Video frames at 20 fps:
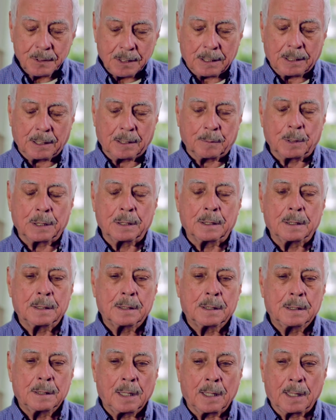seeing me.
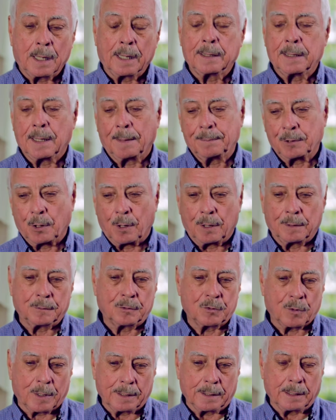And I kept on
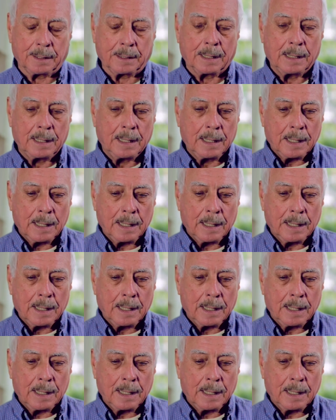training.